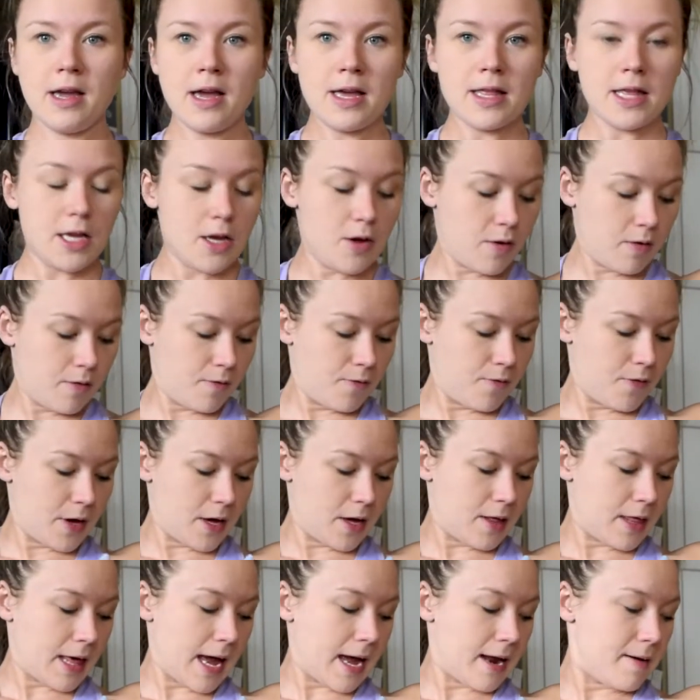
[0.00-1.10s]
that you can
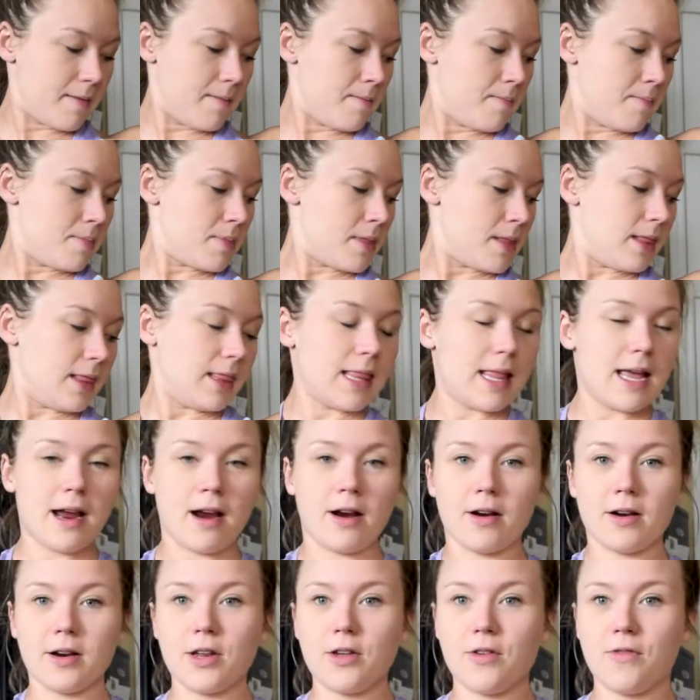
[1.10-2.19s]
feel that,
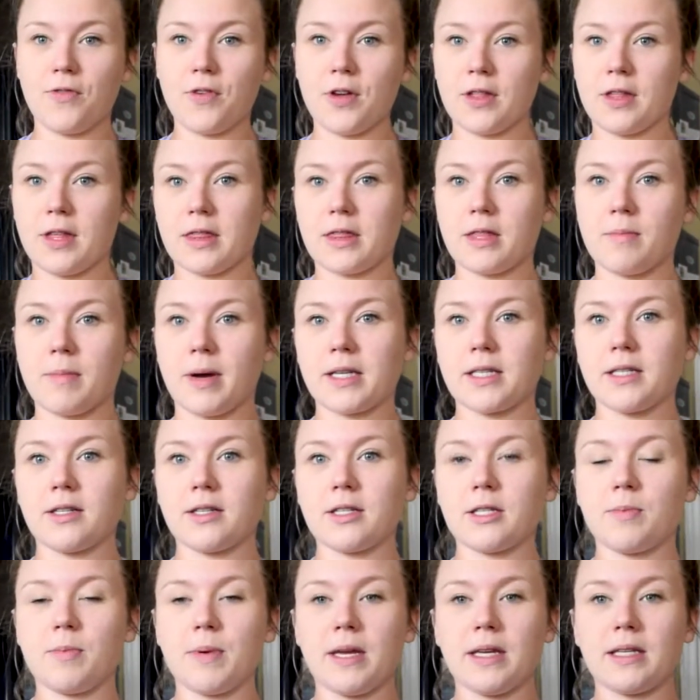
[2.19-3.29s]
or you feel that the muscle
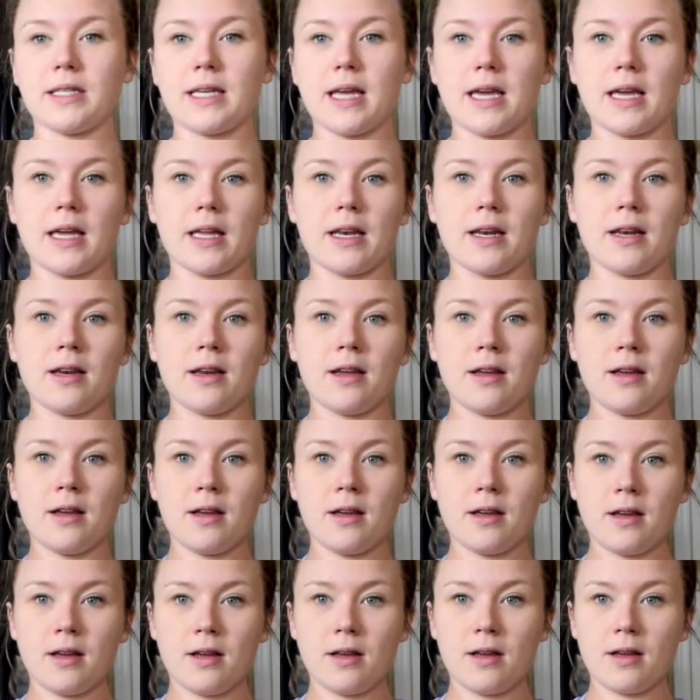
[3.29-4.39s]
is being taken
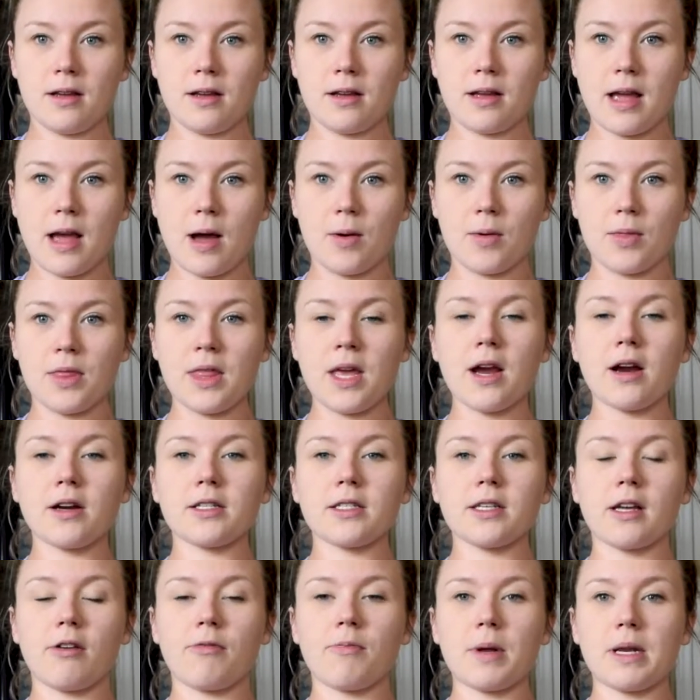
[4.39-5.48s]
out there,
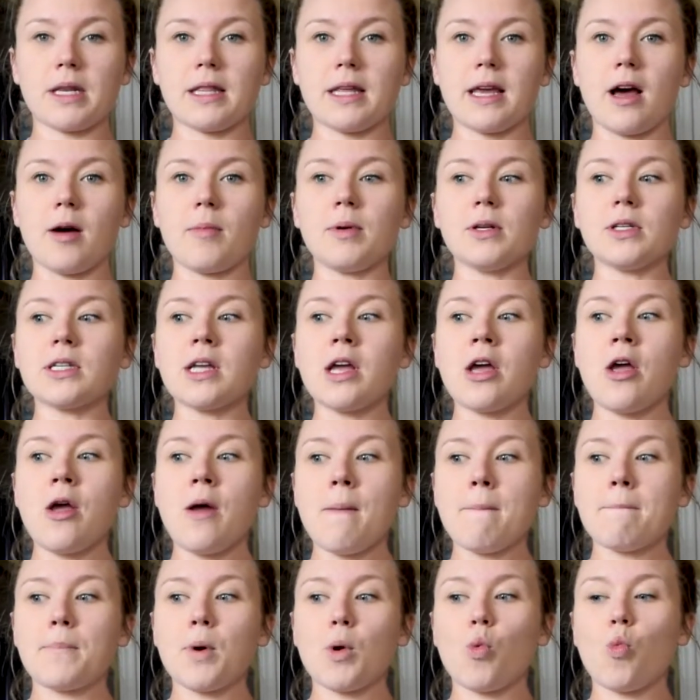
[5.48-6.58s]
soft bend in the elbows.
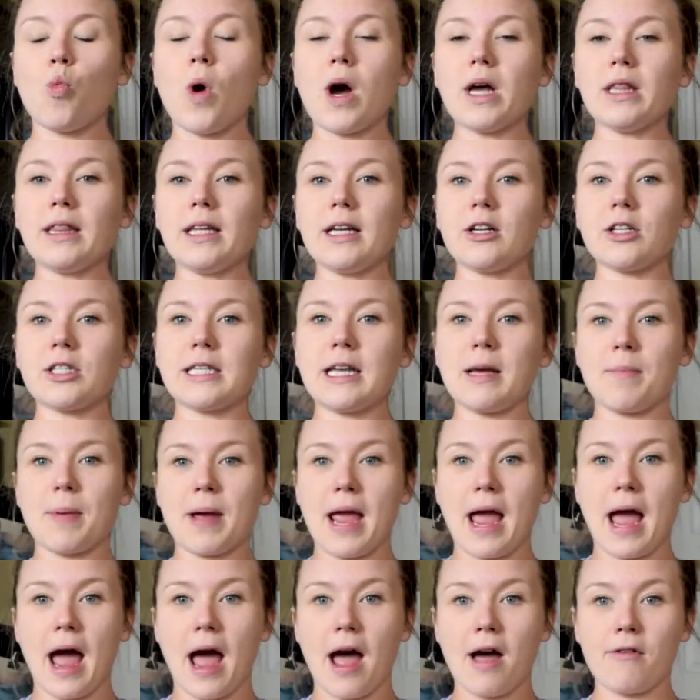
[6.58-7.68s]
But one little tip I
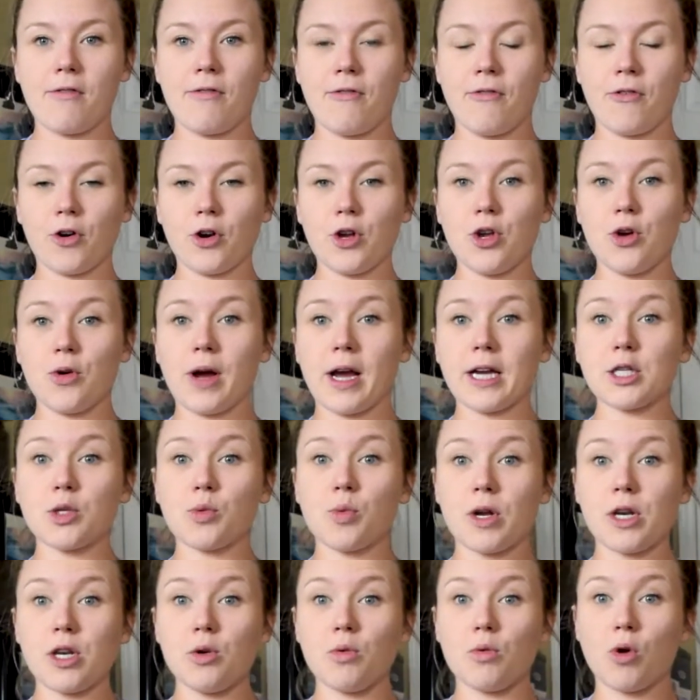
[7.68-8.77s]
have for you guys
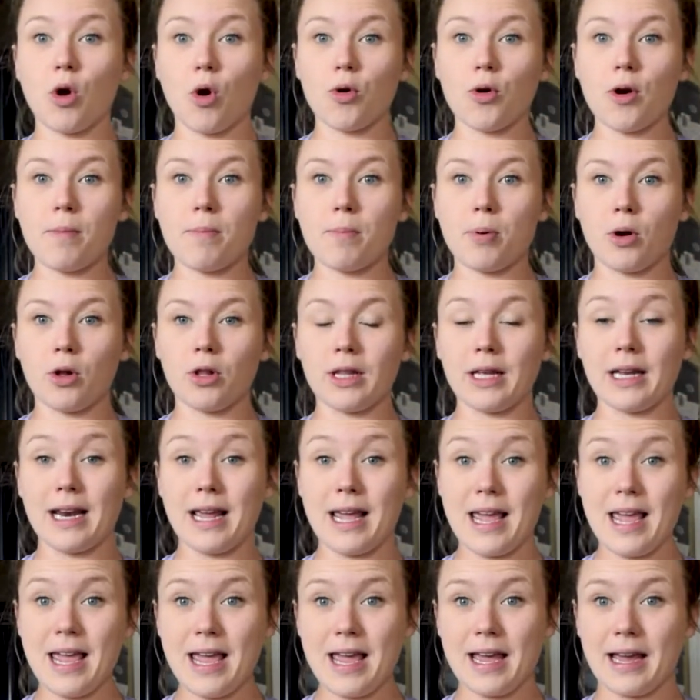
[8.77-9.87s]
when you go to pull it
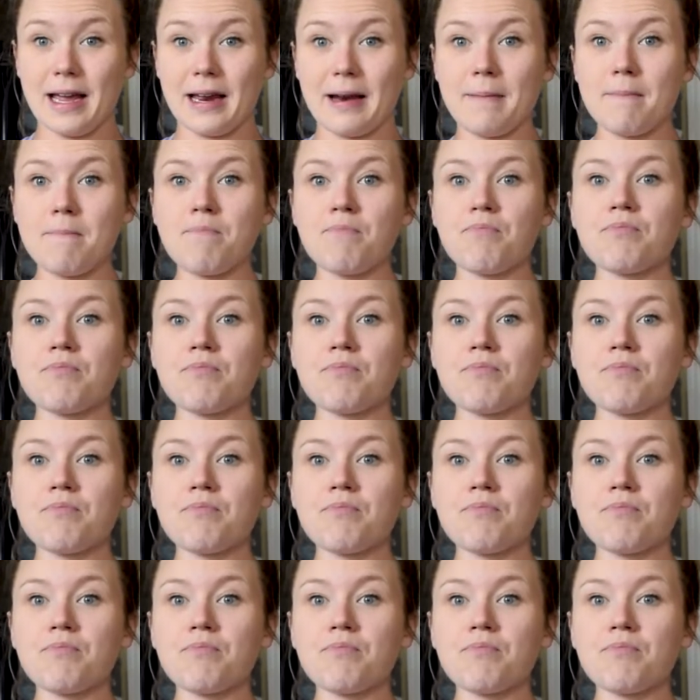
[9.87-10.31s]
in